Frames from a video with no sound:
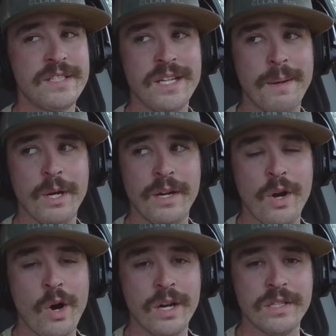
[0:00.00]
summer in
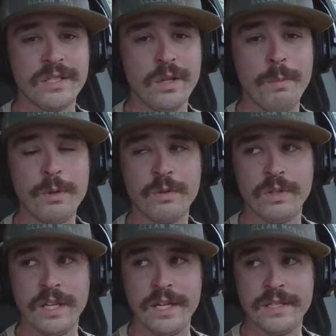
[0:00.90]
August, global
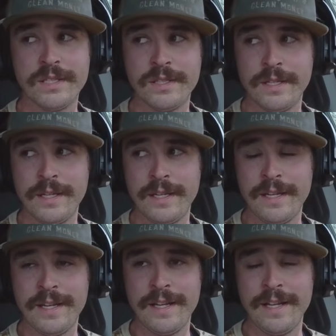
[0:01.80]
release.
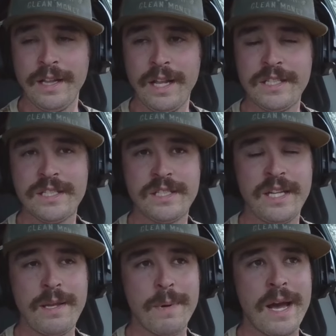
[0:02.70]
Let's
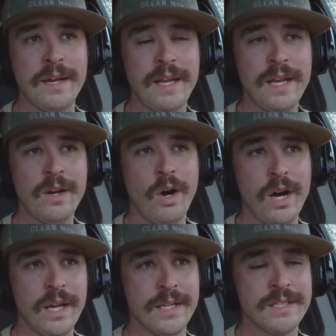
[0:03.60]
see, man, in
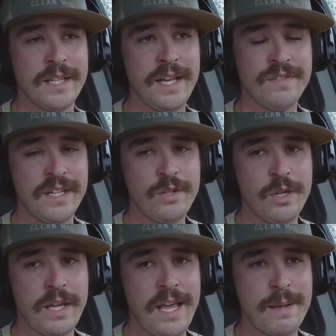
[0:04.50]
August, if
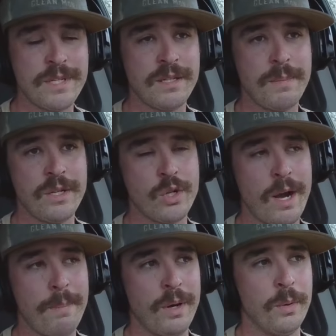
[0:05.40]
Century Games has a big
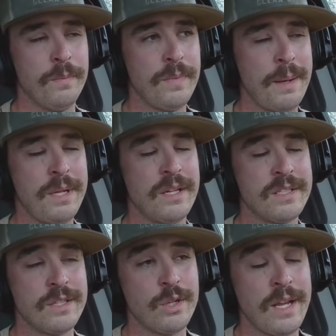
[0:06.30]
dropout, I mean, not
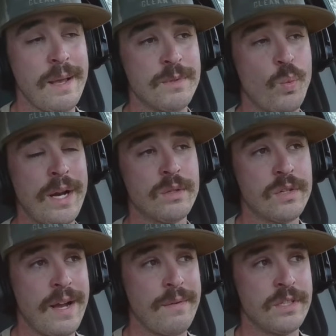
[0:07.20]
Century Games, Whiteout
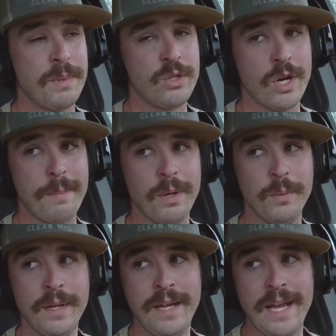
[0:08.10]
Survival has a big
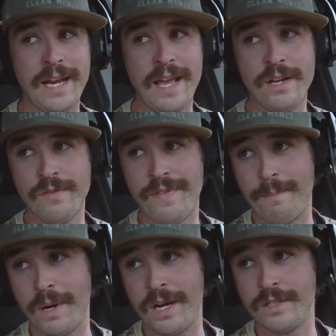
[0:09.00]
dropout, and Age of
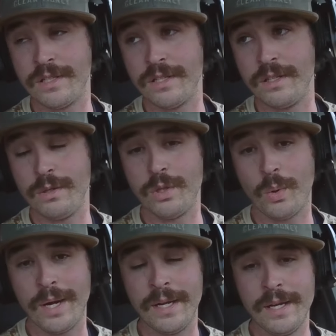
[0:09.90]
Empires is the new
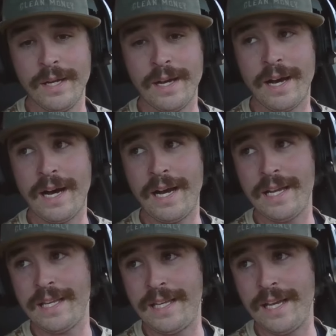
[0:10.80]
toy, I
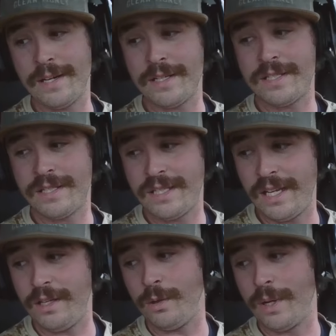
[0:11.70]

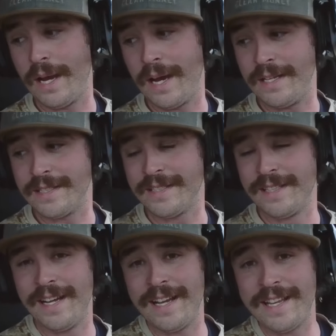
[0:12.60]
guarantee you guys,
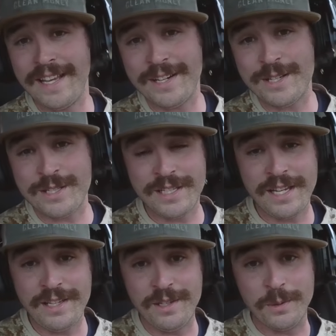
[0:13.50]
I
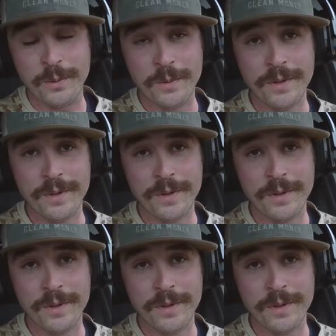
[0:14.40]
guarantee you